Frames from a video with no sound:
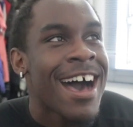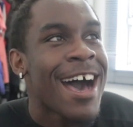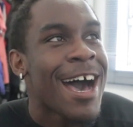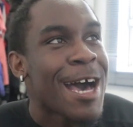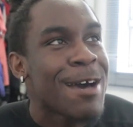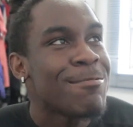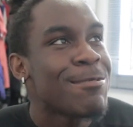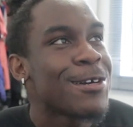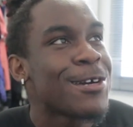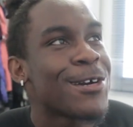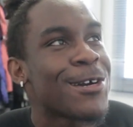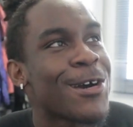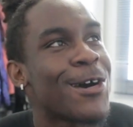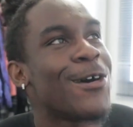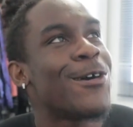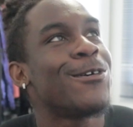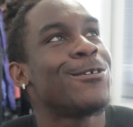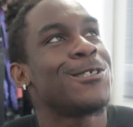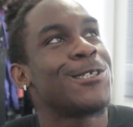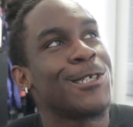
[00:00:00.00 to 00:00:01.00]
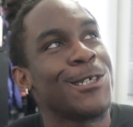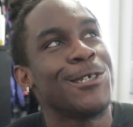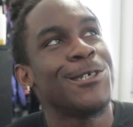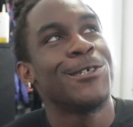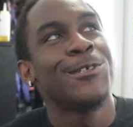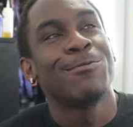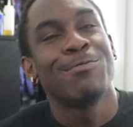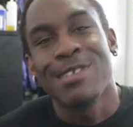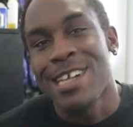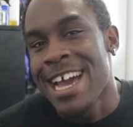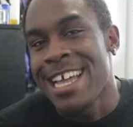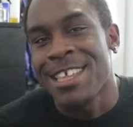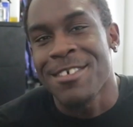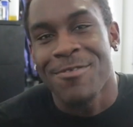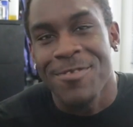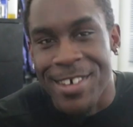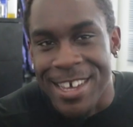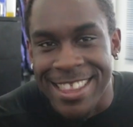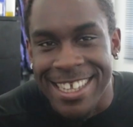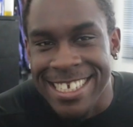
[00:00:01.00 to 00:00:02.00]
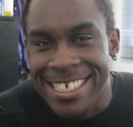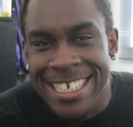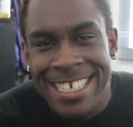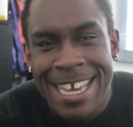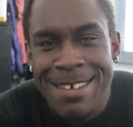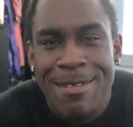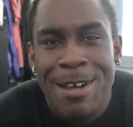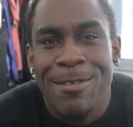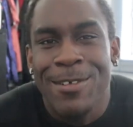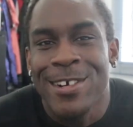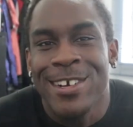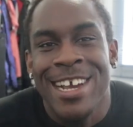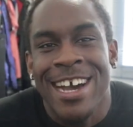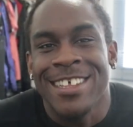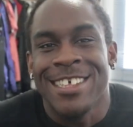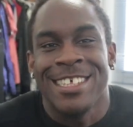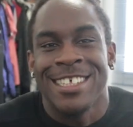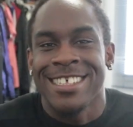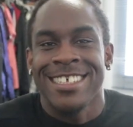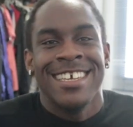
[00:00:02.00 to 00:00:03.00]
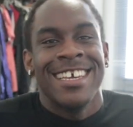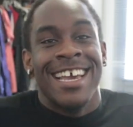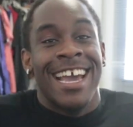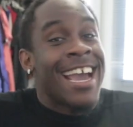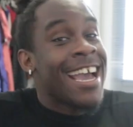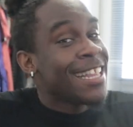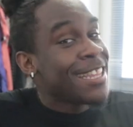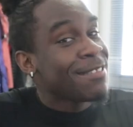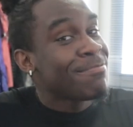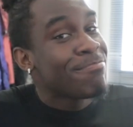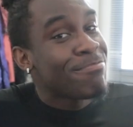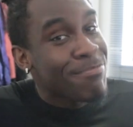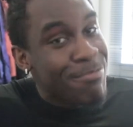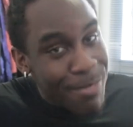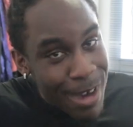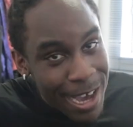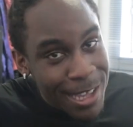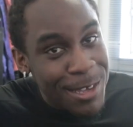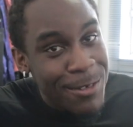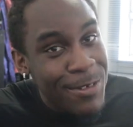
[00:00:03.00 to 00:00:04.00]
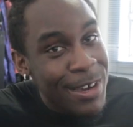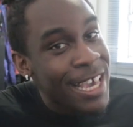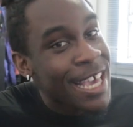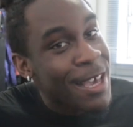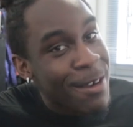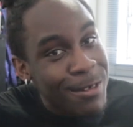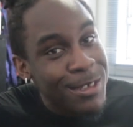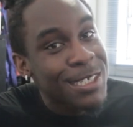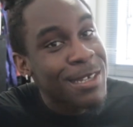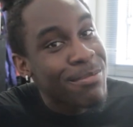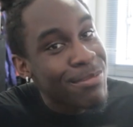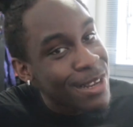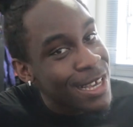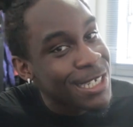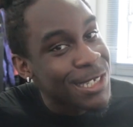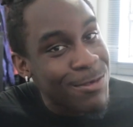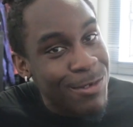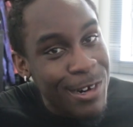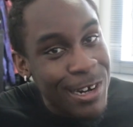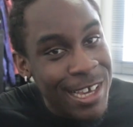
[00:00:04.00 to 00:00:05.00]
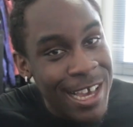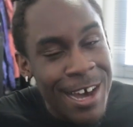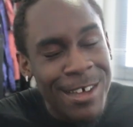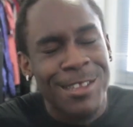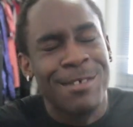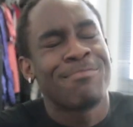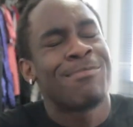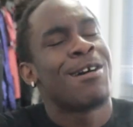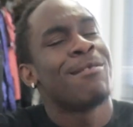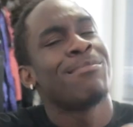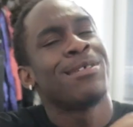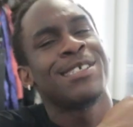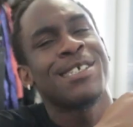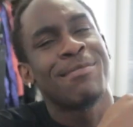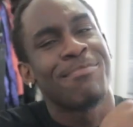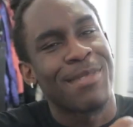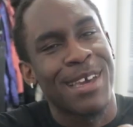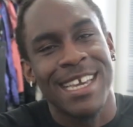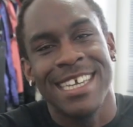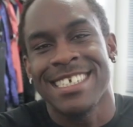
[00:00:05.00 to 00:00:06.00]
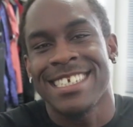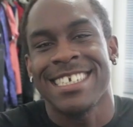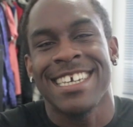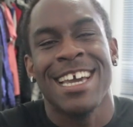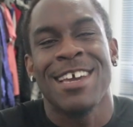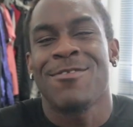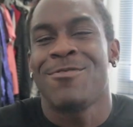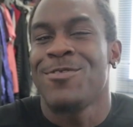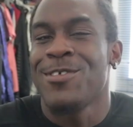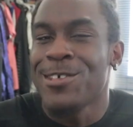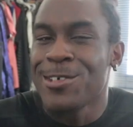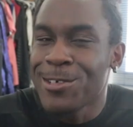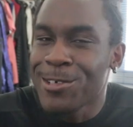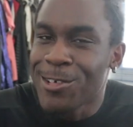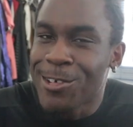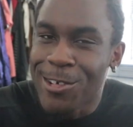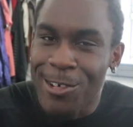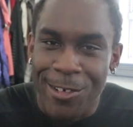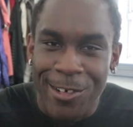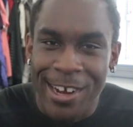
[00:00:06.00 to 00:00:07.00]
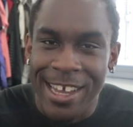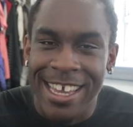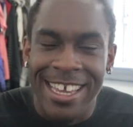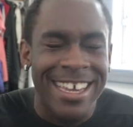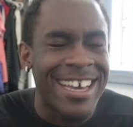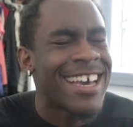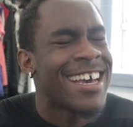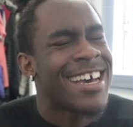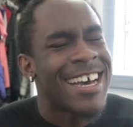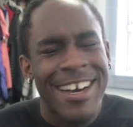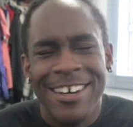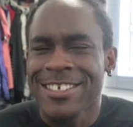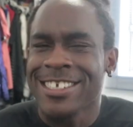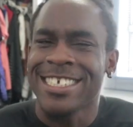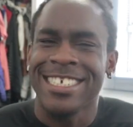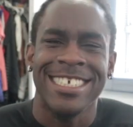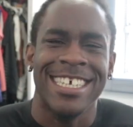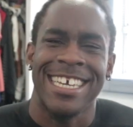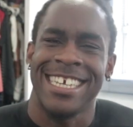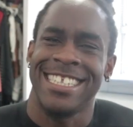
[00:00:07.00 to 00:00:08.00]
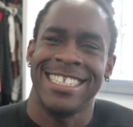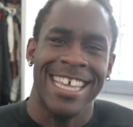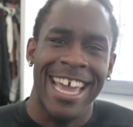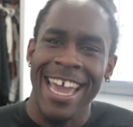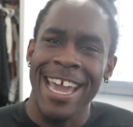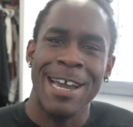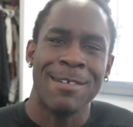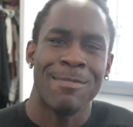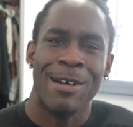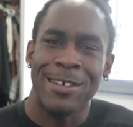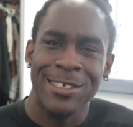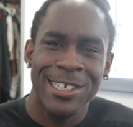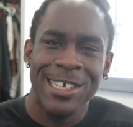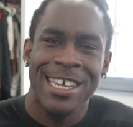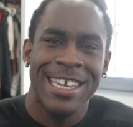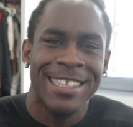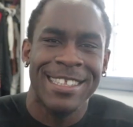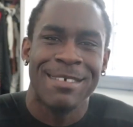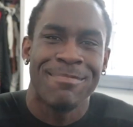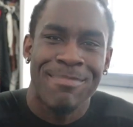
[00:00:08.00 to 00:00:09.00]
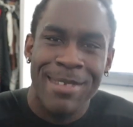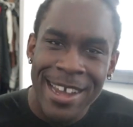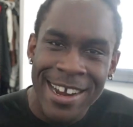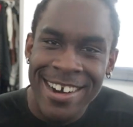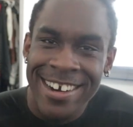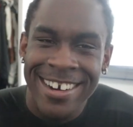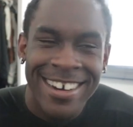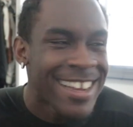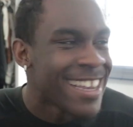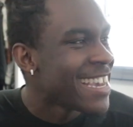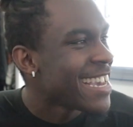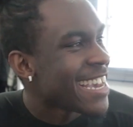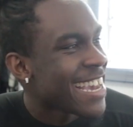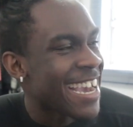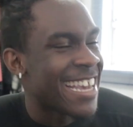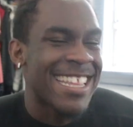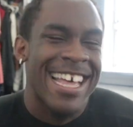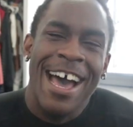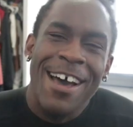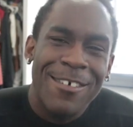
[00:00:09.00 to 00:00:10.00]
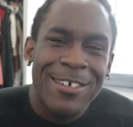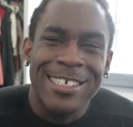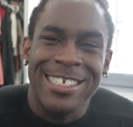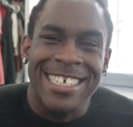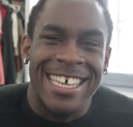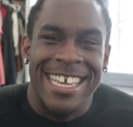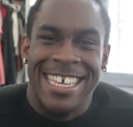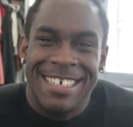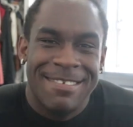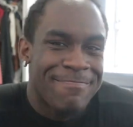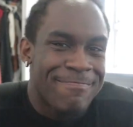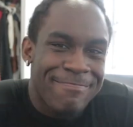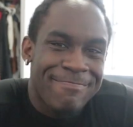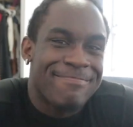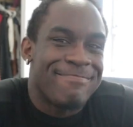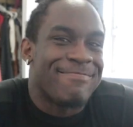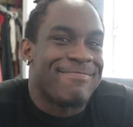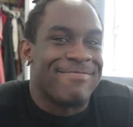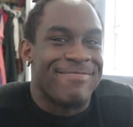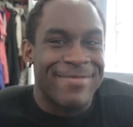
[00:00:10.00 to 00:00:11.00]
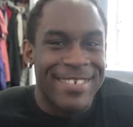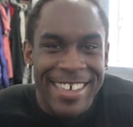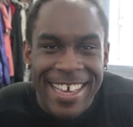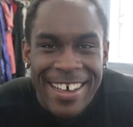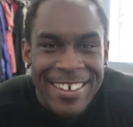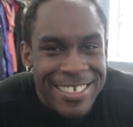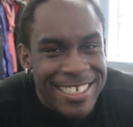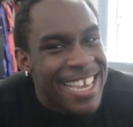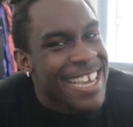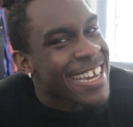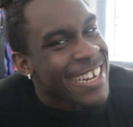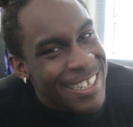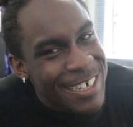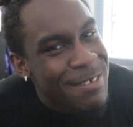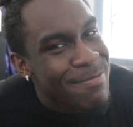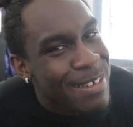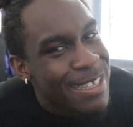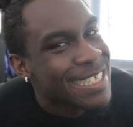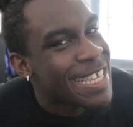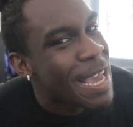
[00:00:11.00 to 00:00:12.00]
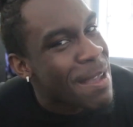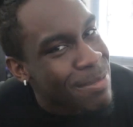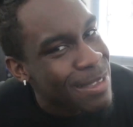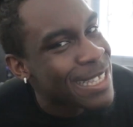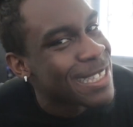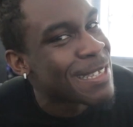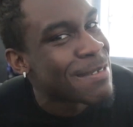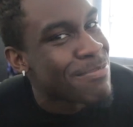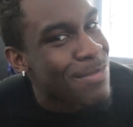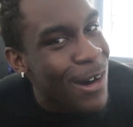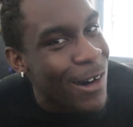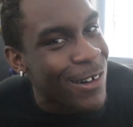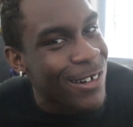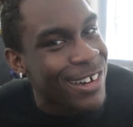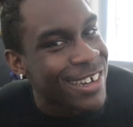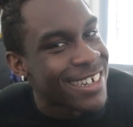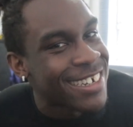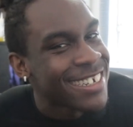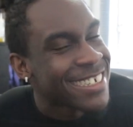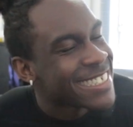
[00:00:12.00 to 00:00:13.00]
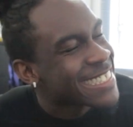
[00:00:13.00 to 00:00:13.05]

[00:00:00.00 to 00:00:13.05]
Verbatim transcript: I'm gonna go to Planet Fitness and get my workout in. And by the way, it was a blessed workout. The pump is amazing. I feel great. I was just like, damn. I was looking in the mirror and I was like, hmm. I was getting a little bit tempted to bulk.